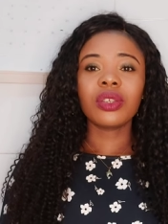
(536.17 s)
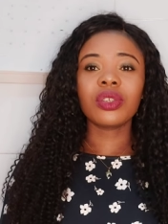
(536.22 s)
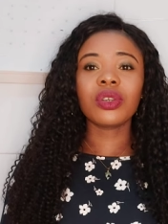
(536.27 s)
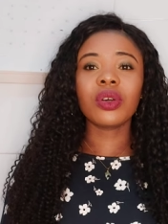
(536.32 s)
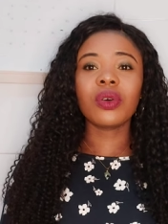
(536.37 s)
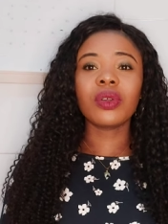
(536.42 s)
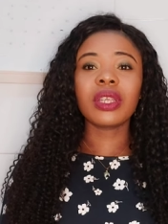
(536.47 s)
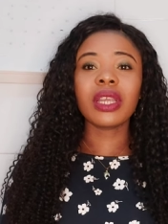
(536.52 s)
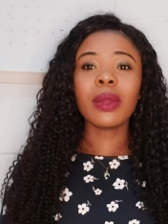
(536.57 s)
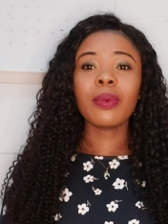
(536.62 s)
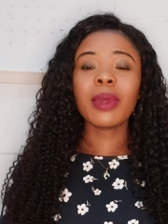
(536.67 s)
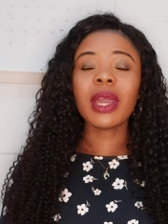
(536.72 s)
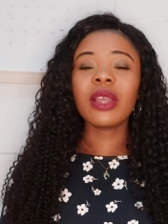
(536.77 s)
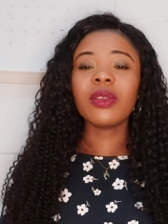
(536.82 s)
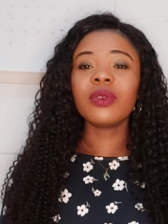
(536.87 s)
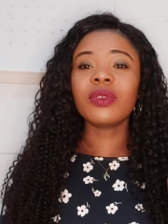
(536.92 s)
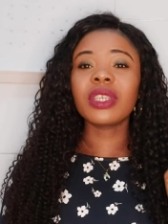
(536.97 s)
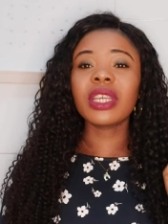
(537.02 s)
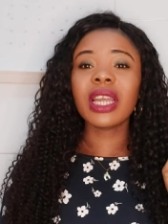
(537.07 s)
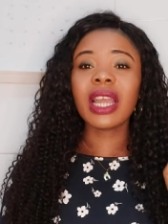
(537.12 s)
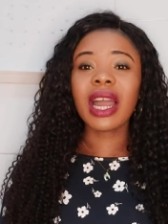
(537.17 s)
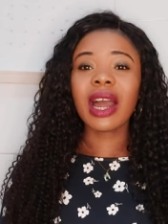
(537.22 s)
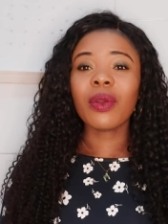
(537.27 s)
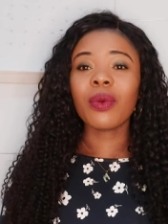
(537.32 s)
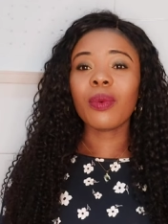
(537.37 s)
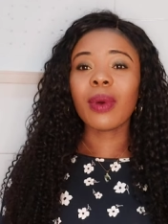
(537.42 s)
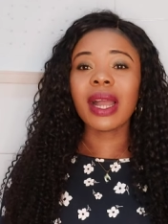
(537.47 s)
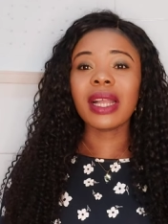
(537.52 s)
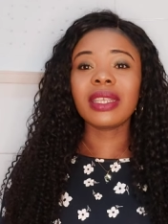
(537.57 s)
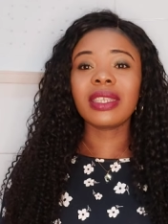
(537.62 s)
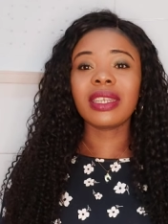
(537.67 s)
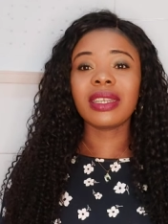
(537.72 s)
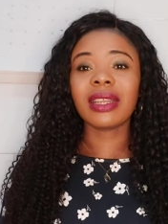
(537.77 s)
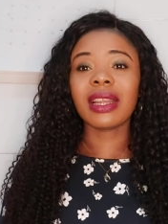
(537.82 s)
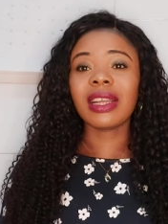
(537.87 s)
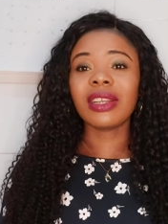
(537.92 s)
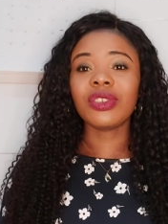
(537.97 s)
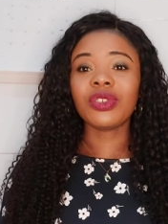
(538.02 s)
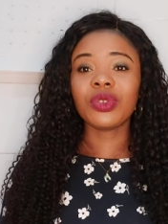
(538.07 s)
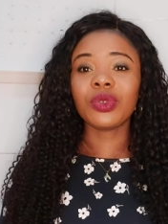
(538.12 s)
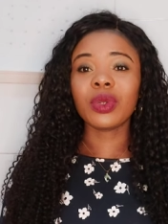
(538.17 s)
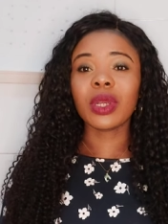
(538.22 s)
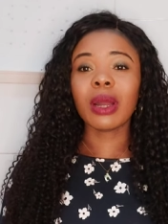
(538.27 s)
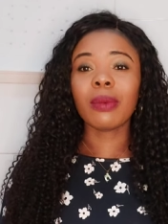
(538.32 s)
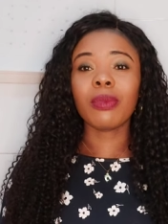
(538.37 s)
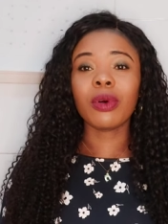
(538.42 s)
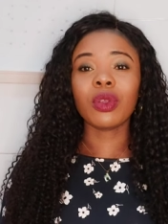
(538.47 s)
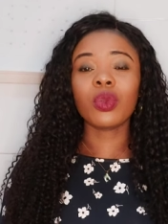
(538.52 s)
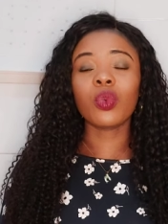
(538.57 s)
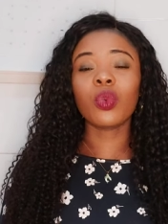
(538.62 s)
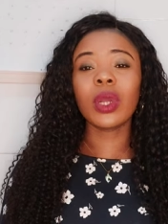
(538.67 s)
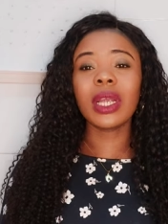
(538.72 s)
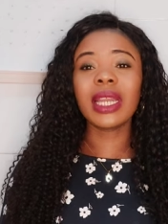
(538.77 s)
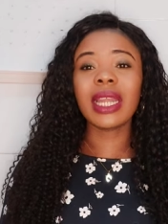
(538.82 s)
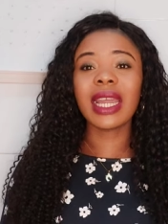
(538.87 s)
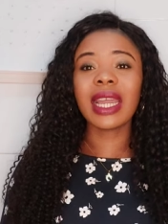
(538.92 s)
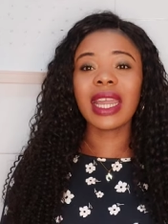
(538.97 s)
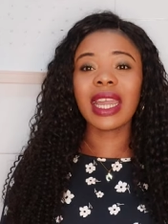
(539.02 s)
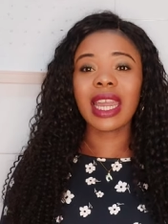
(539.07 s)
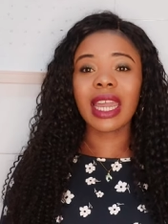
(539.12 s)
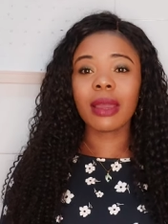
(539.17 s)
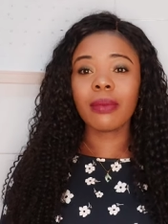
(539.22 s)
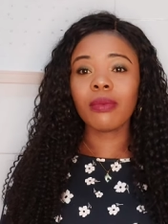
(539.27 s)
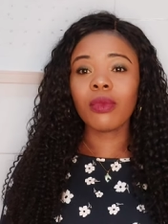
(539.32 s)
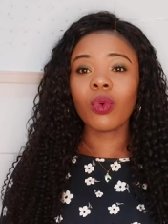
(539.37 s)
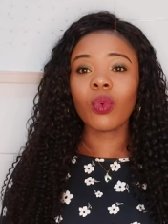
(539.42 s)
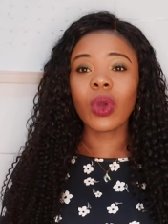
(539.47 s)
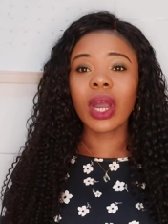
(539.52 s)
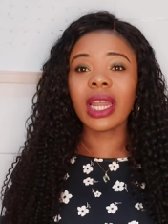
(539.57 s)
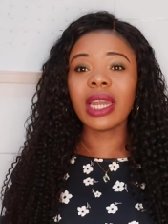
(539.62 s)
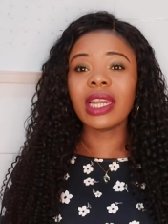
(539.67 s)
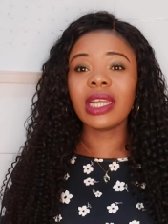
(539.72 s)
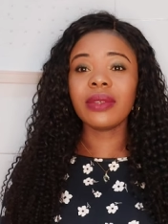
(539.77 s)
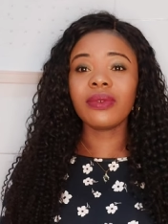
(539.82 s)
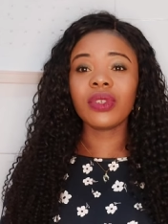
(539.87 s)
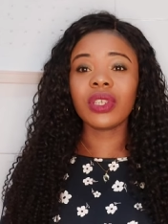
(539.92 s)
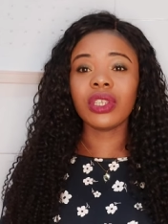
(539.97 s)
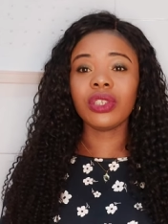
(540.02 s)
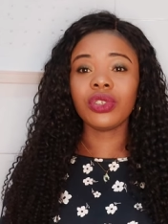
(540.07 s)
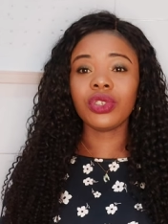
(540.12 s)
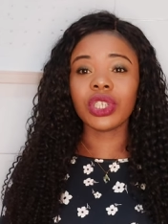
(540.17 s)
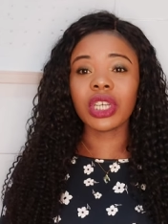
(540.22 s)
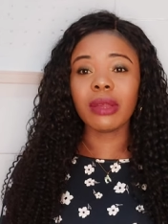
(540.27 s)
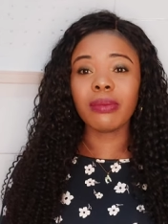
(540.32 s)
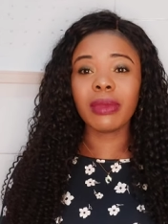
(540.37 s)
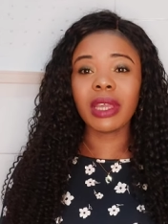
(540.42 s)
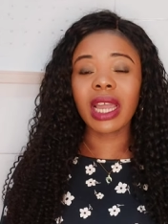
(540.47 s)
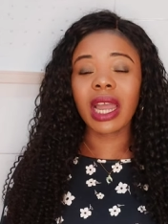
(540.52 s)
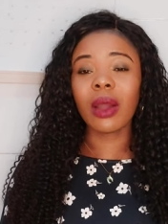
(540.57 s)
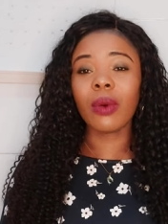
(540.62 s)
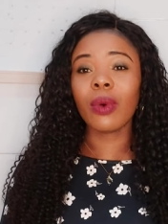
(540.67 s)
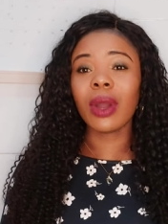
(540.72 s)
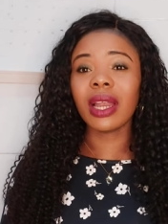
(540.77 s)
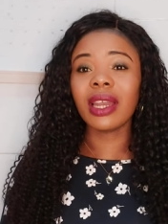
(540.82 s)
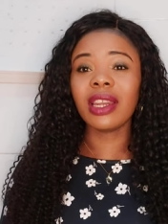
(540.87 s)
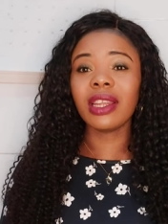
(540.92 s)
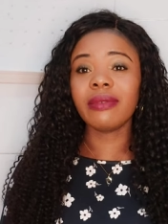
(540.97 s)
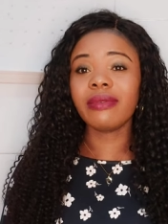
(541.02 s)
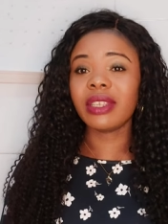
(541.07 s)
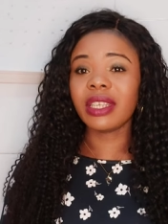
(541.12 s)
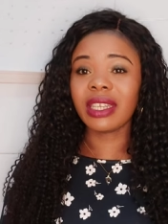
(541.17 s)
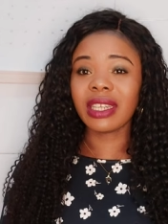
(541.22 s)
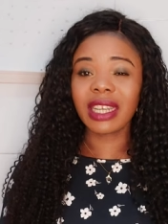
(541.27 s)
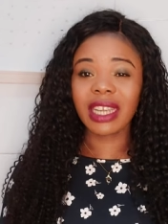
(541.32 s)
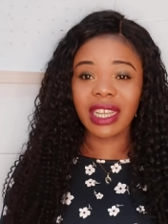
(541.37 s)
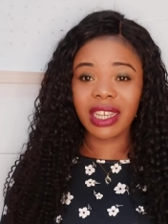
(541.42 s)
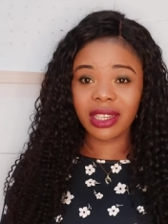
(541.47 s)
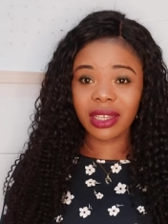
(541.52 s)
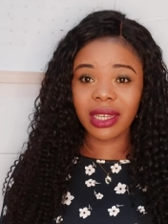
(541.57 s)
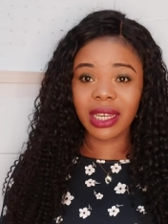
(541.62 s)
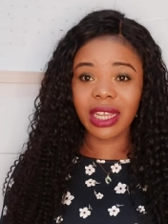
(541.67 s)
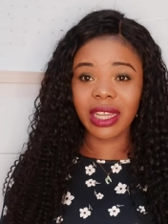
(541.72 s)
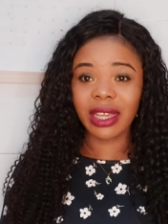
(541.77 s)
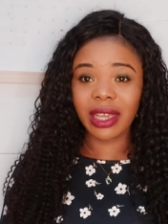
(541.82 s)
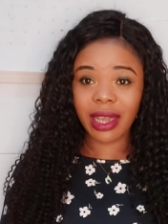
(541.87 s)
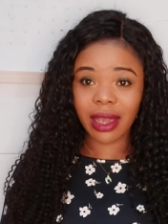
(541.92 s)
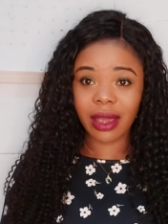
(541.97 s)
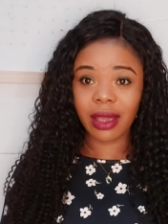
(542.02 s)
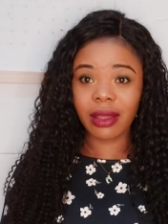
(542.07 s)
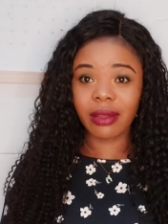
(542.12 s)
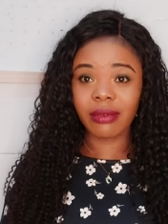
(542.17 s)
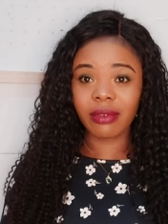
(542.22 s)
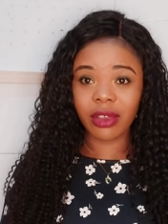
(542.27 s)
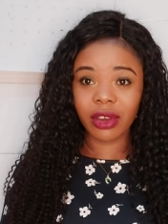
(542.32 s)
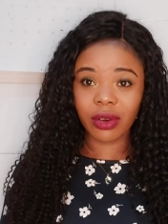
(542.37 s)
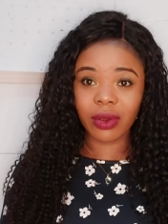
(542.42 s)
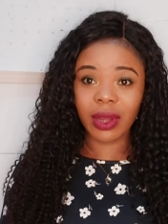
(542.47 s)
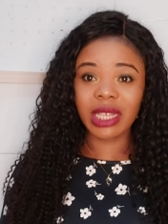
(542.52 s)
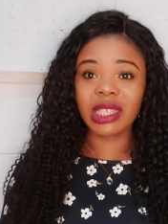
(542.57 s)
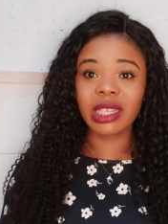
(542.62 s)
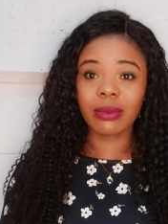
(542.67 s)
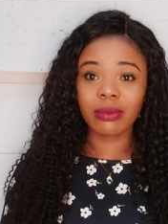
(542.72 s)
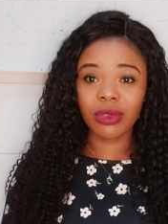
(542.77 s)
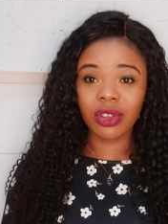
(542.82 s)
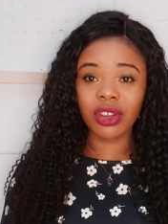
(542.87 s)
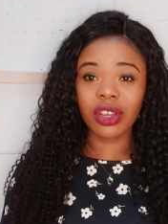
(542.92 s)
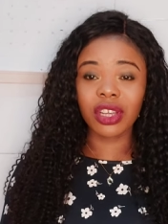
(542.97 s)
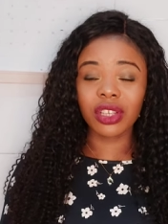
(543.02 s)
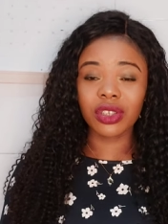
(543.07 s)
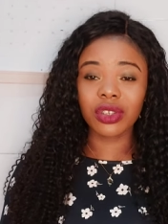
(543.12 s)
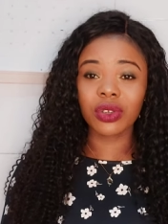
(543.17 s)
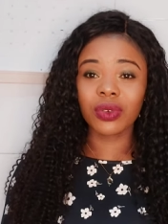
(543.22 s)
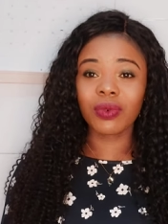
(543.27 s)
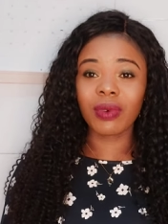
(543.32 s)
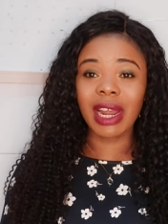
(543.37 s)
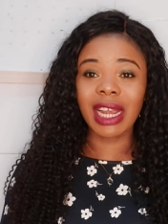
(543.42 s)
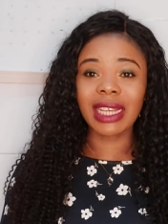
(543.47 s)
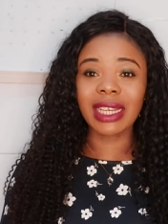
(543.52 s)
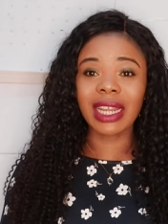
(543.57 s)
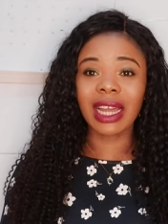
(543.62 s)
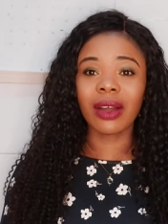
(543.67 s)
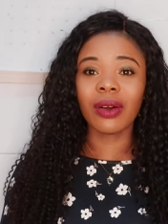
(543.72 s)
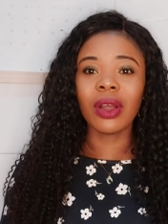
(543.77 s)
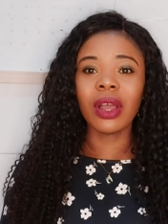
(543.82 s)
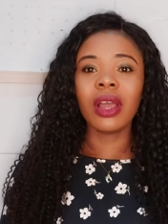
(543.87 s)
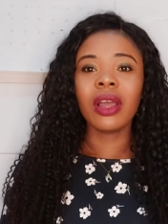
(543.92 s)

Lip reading: So they were using Caro White in Nigeria, but when they came, one lives in Germany and one lives in Italy. Yeah, you know, as I'm talking to you right now.